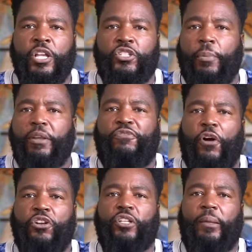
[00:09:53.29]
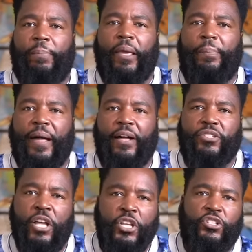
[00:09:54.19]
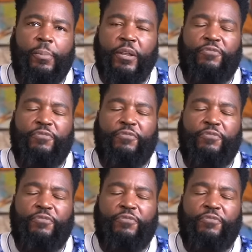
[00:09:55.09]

so many fraudulent PayPals, so many